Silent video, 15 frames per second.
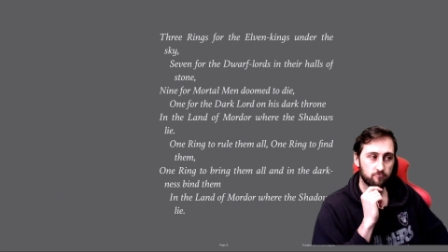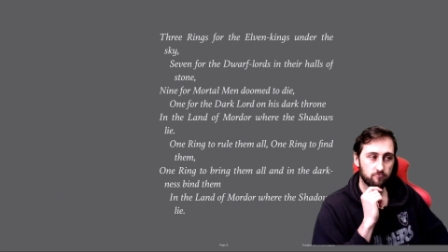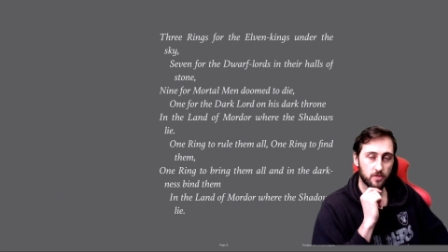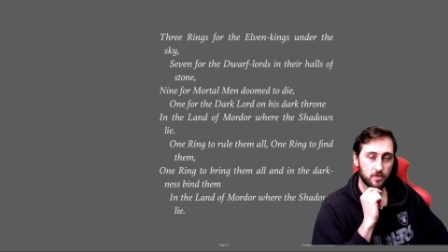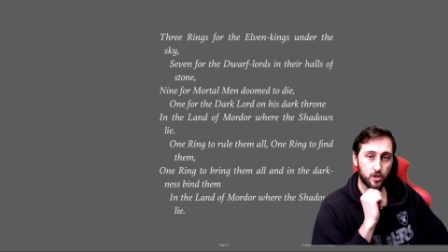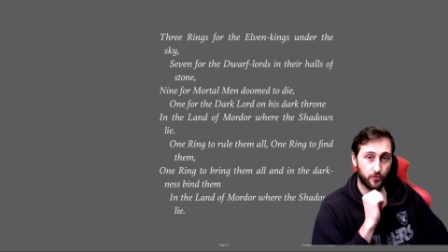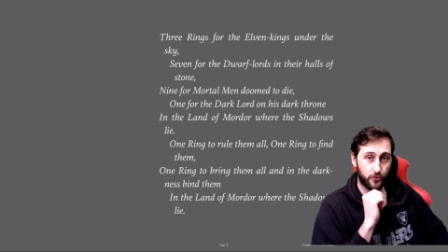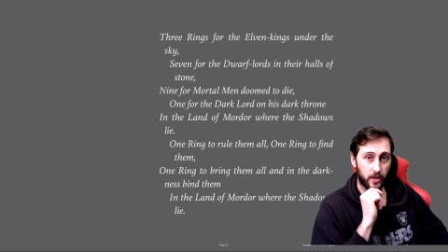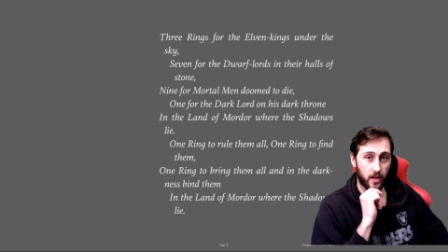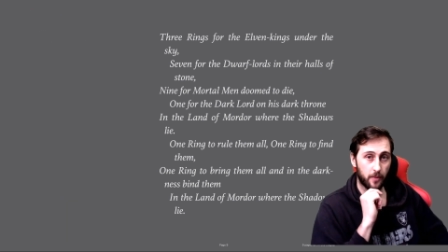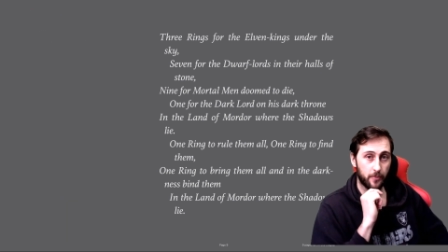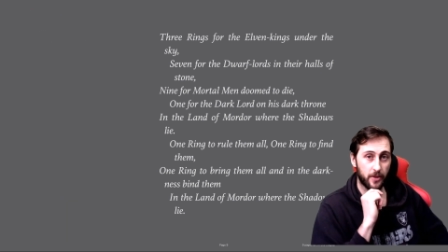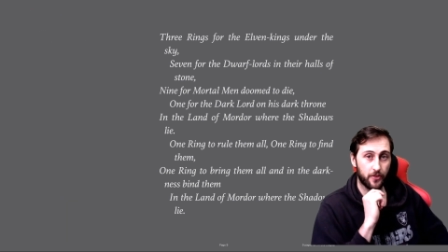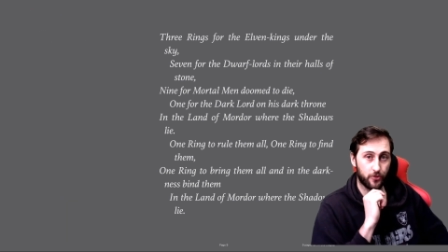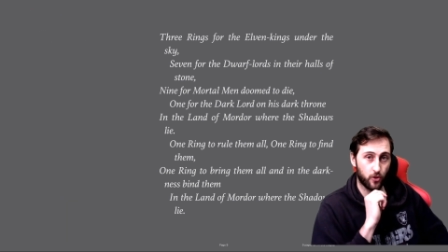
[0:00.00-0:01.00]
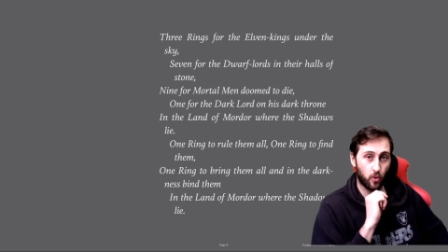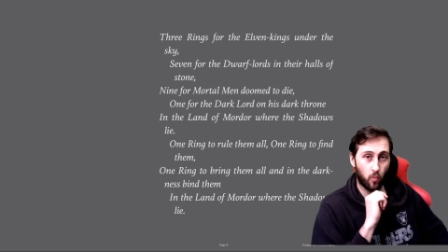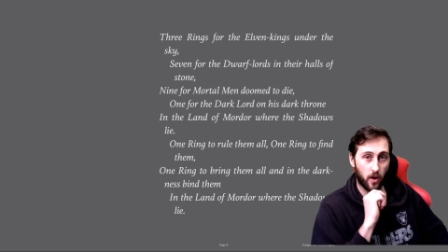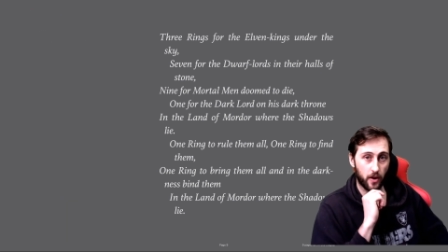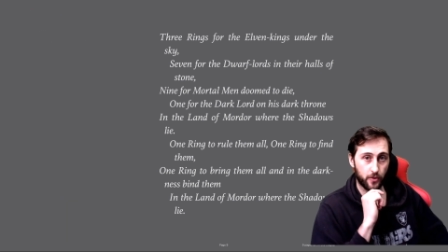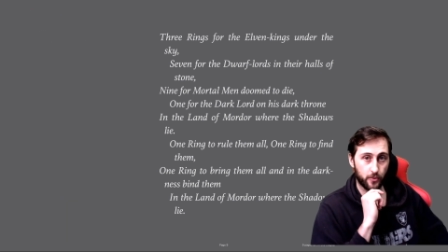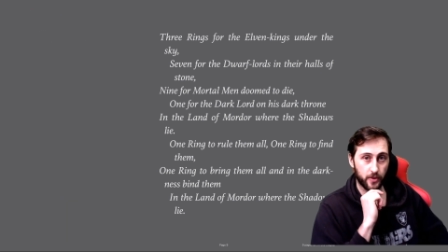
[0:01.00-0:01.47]
Did you forget about the
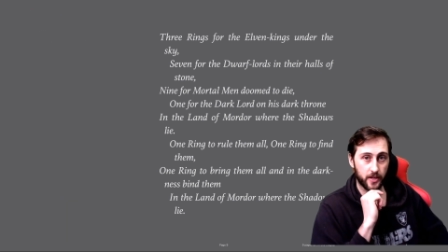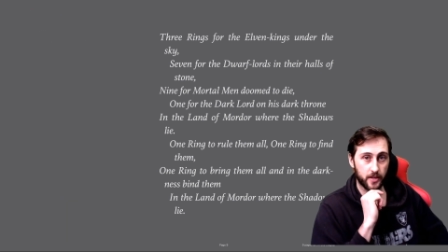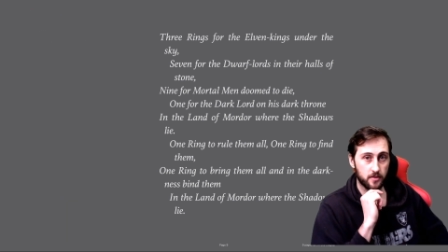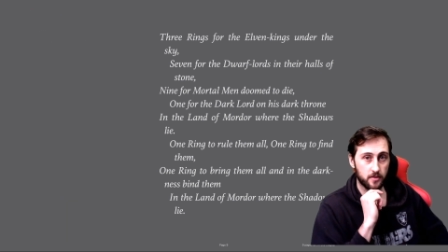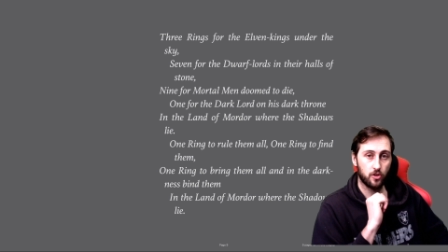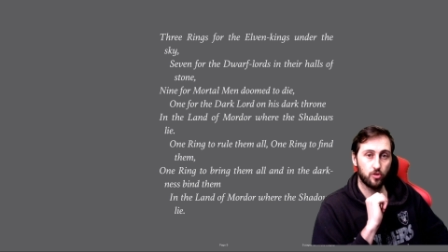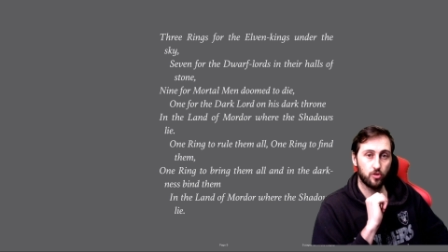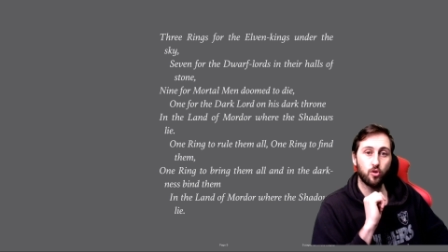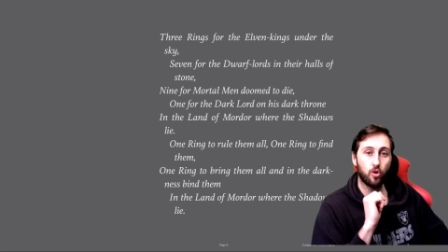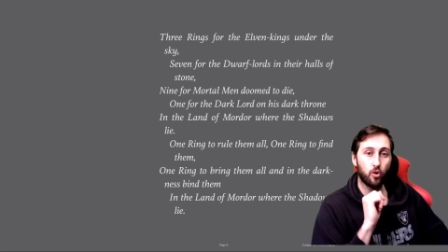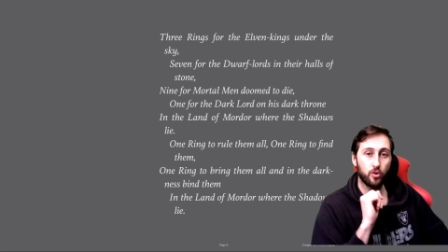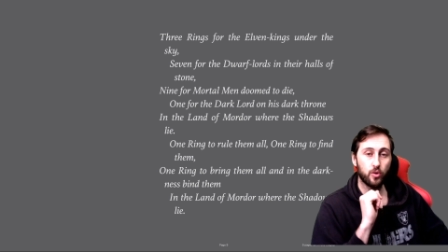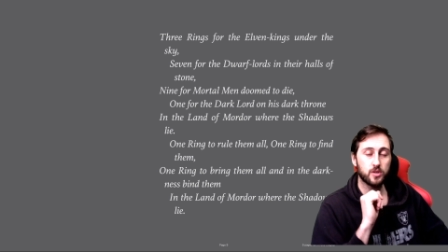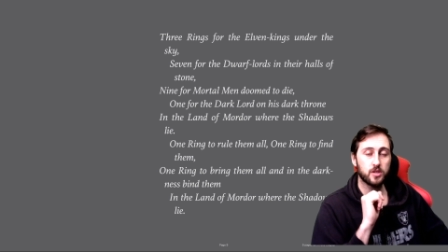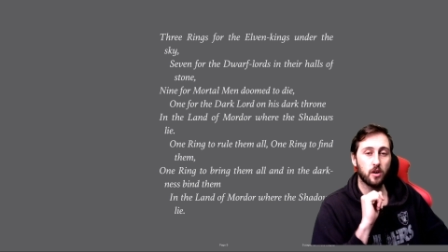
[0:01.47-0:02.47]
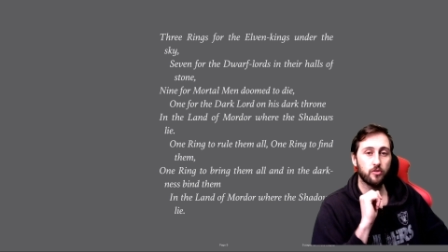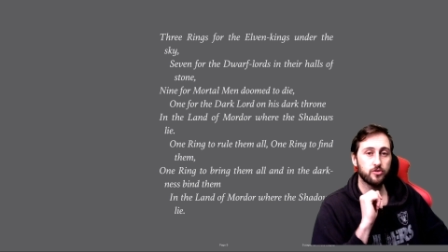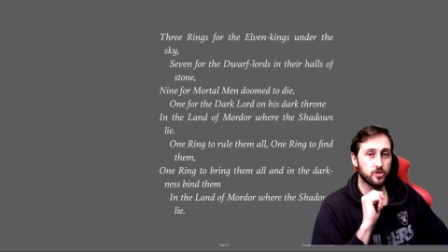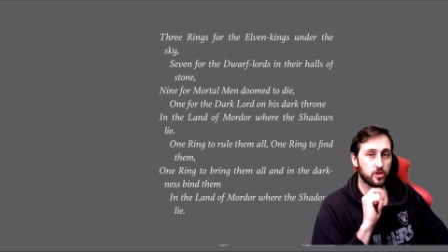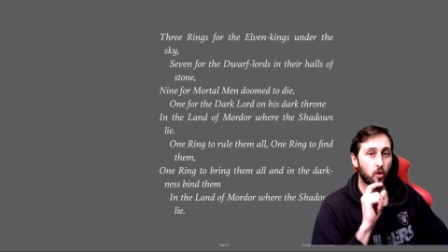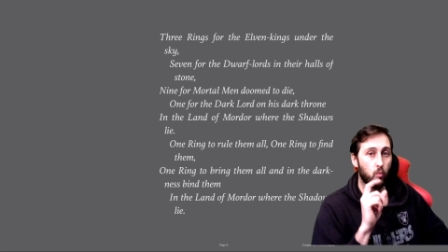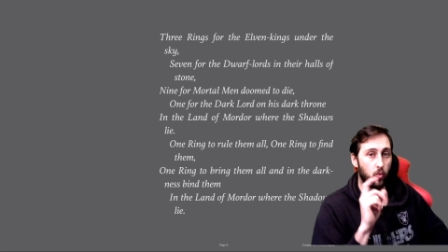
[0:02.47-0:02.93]
One Ring? You call yourselves
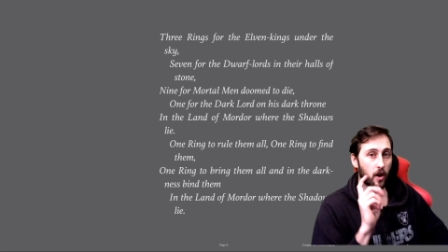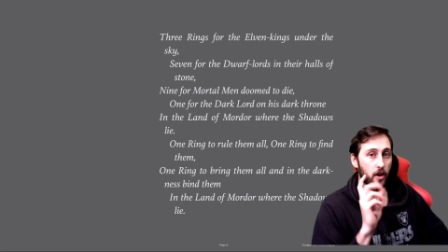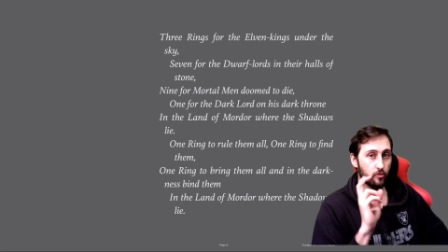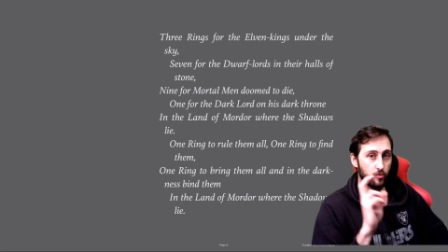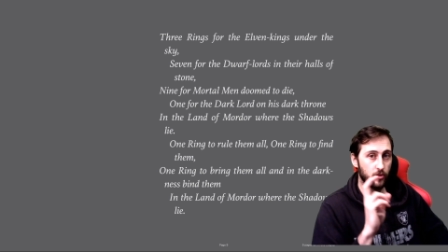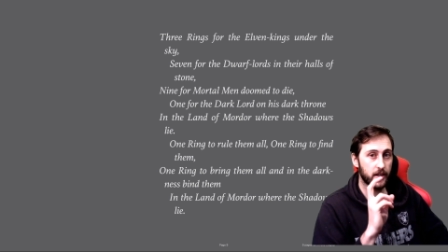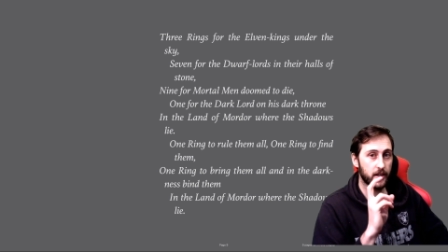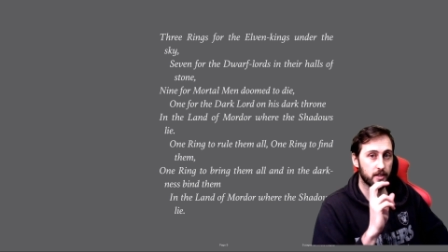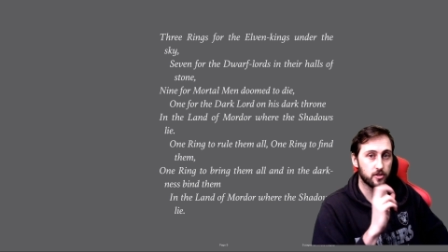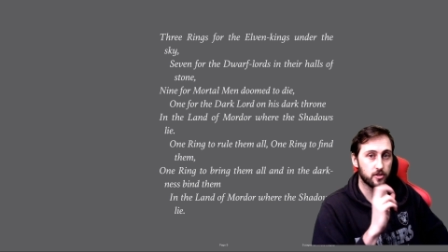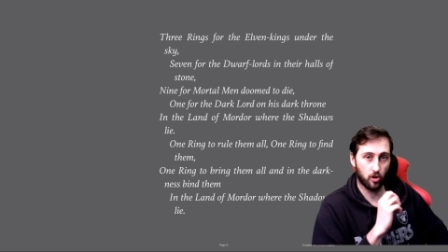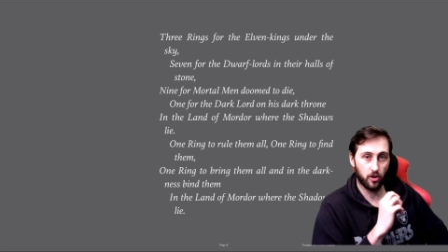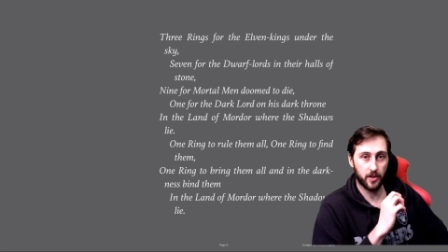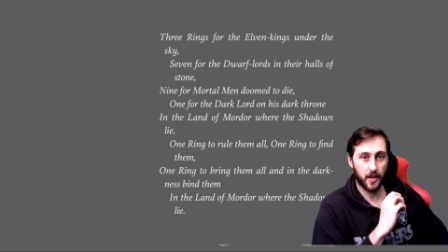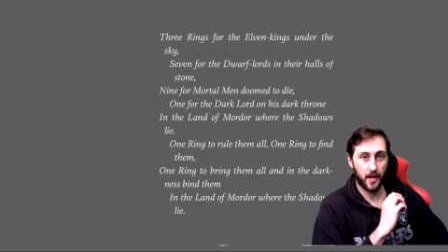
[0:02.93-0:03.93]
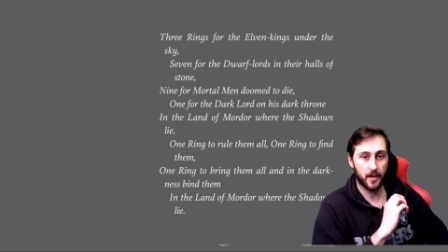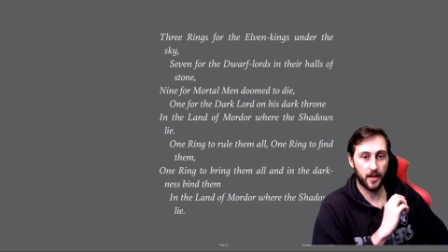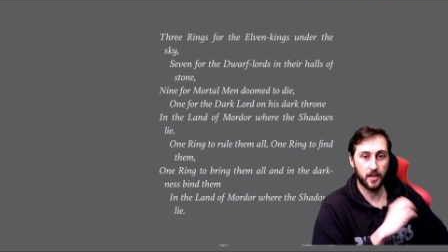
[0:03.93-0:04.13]
the OneRing.net